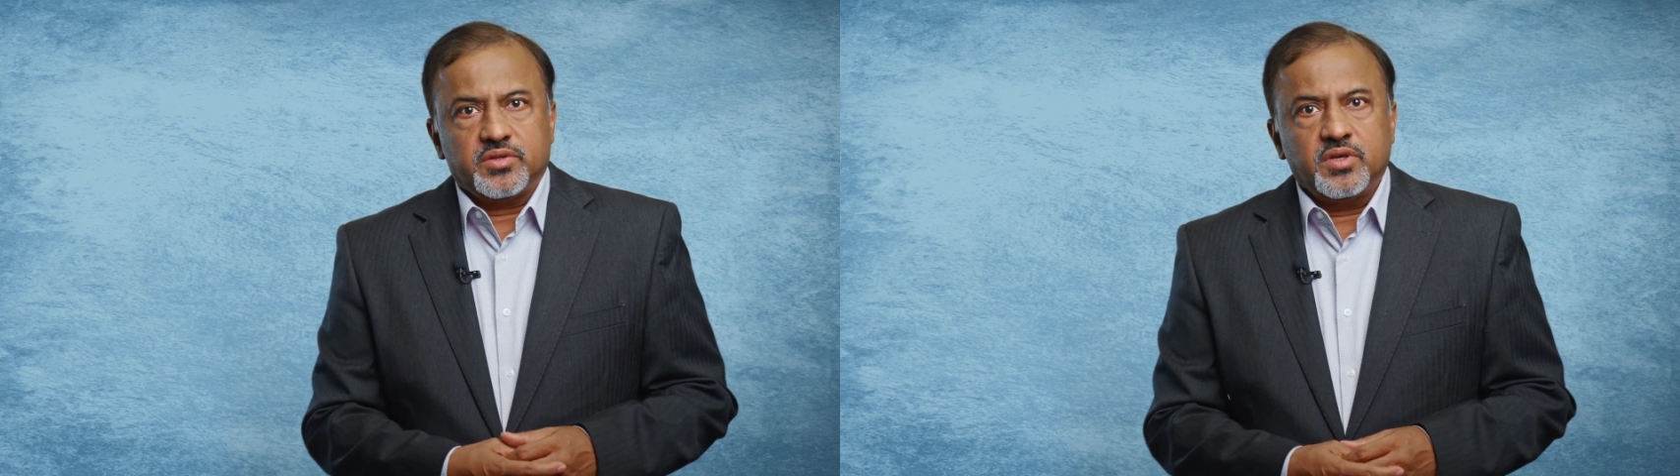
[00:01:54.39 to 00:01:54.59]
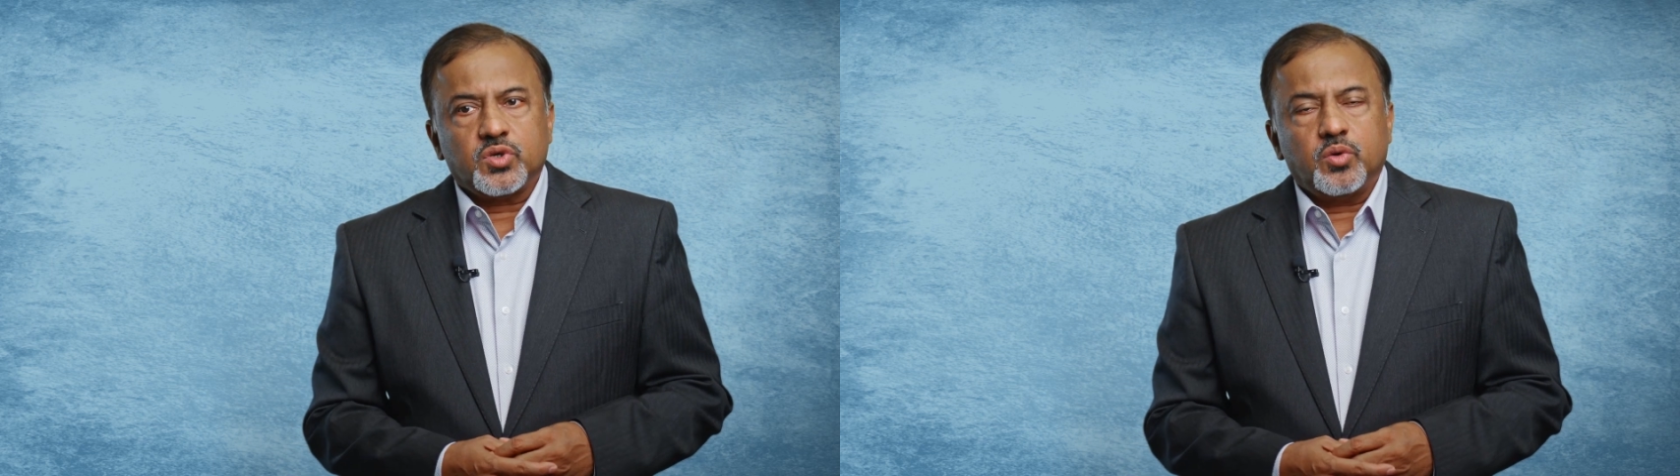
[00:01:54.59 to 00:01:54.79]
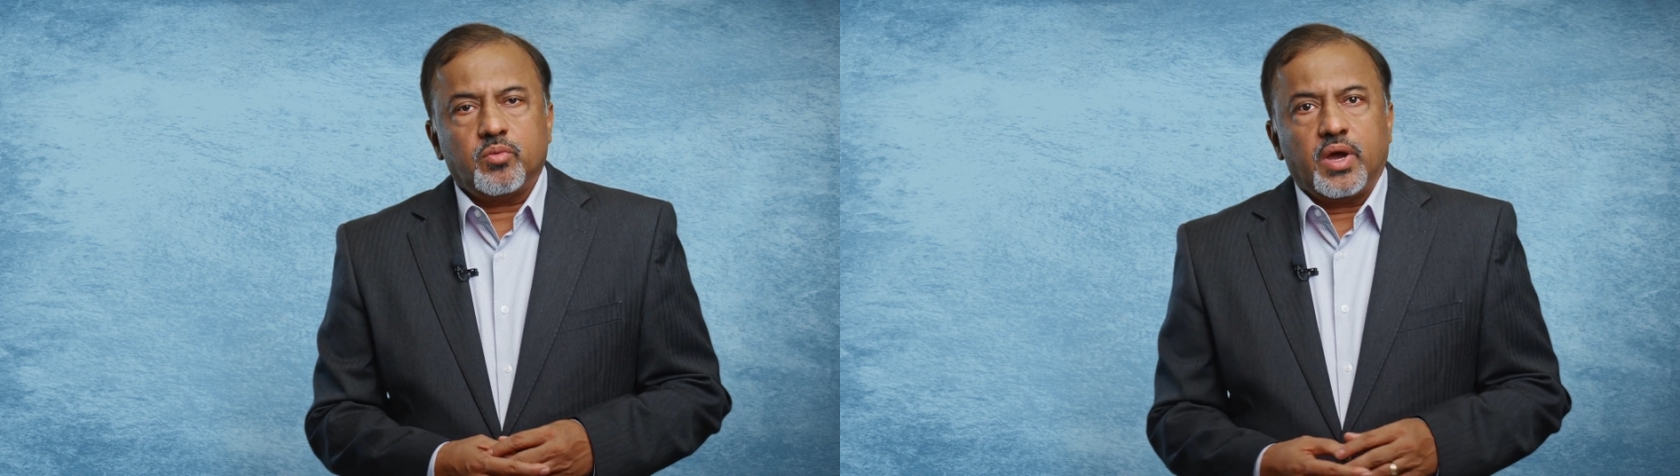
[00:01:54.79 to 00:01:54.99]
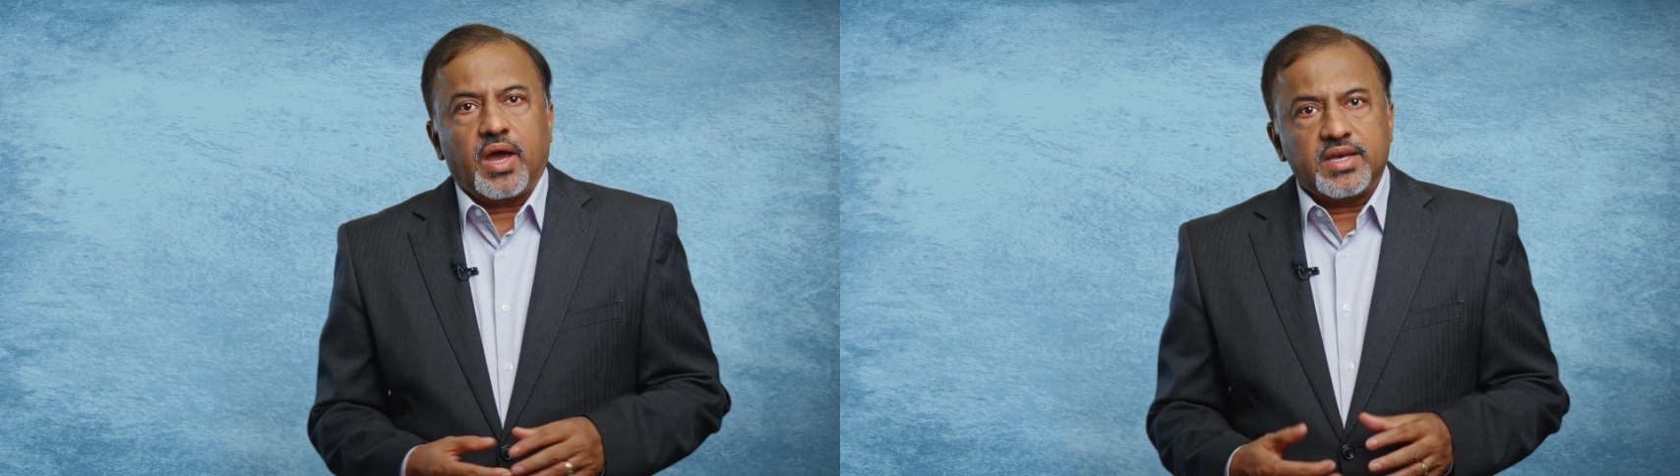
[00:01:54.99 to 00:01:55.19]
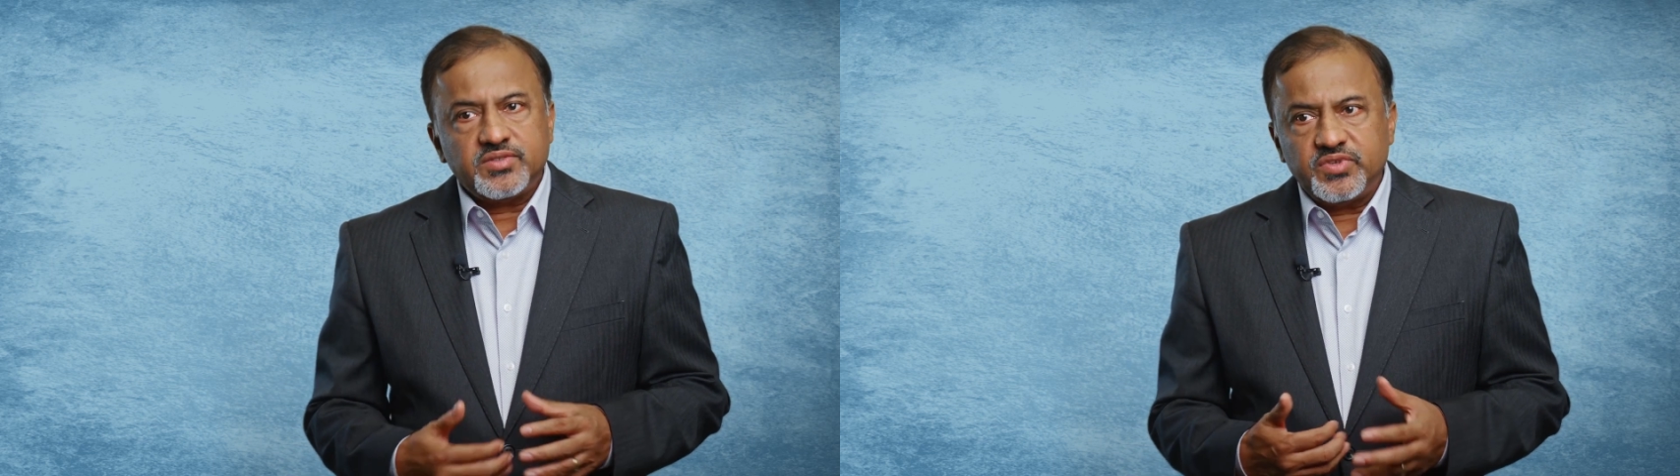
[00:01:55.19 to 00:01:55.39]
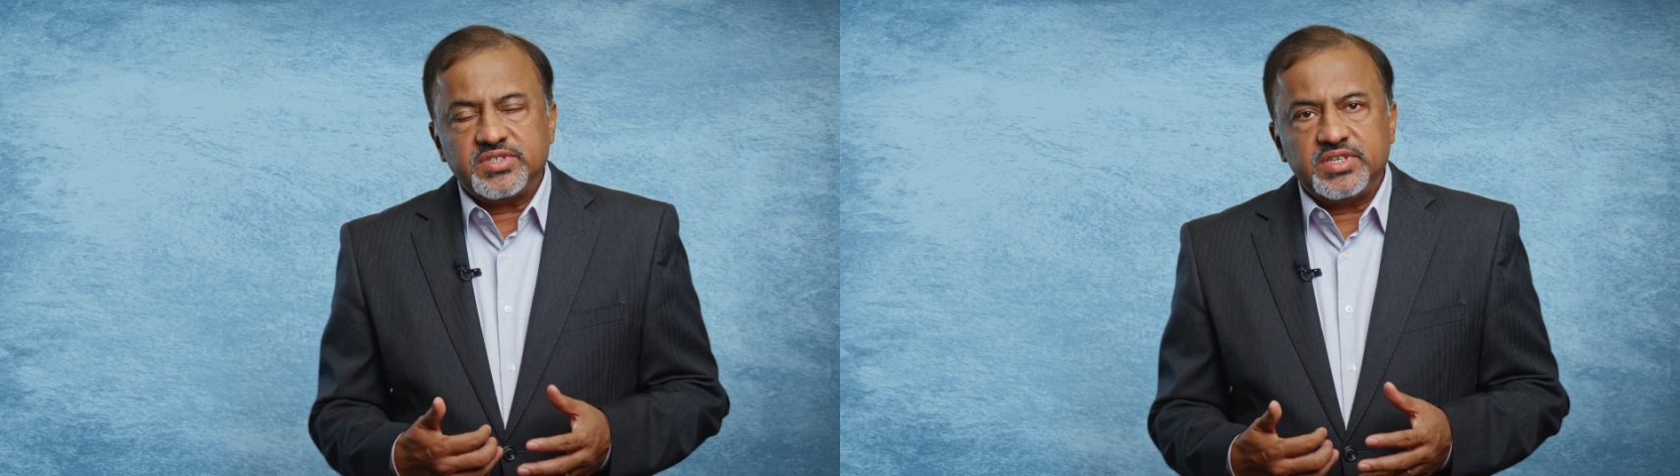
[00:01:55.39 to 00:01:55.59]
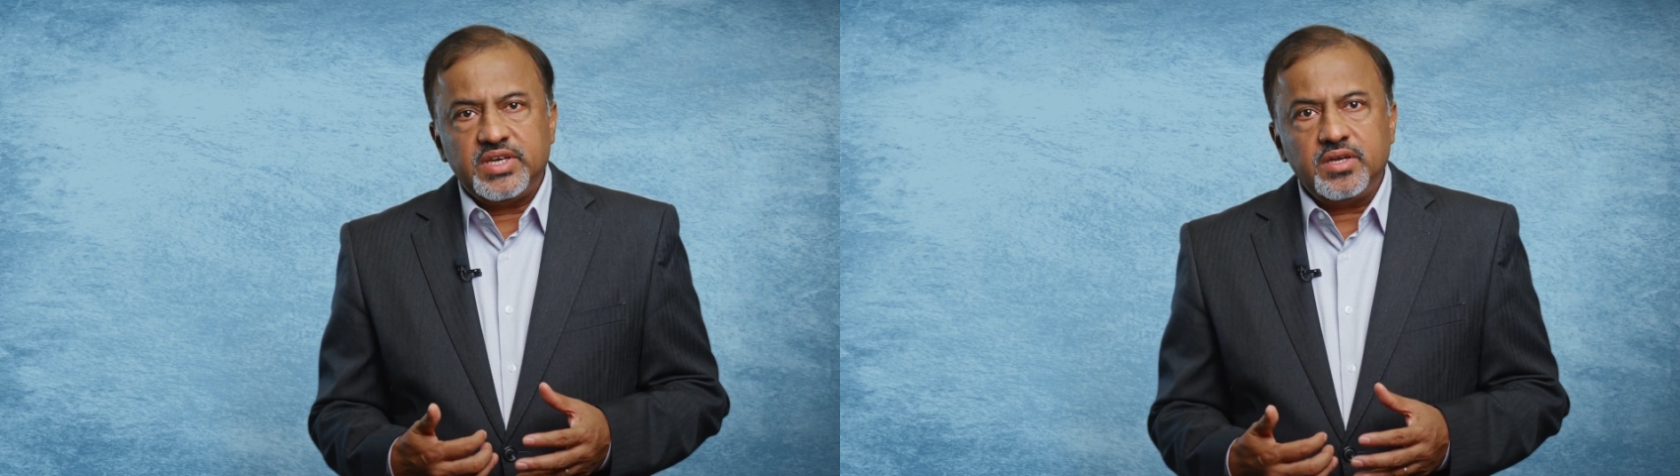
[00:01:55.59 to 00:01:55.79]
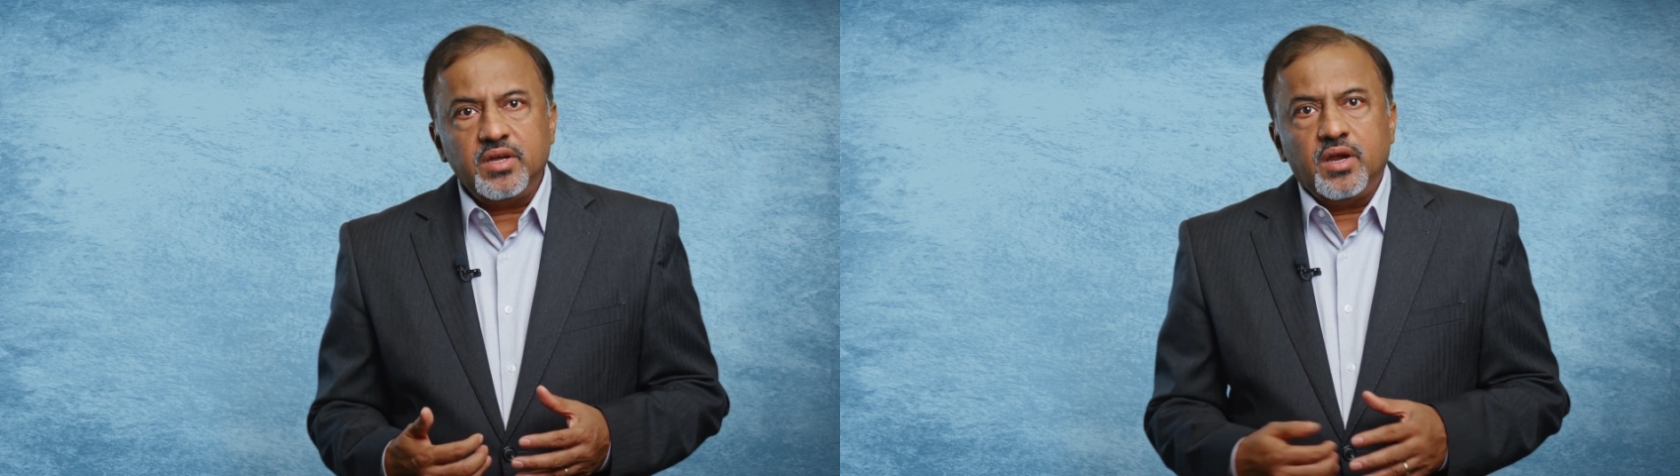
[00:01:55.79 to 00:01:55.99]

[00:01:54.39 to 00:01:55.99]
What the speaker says: So as we see,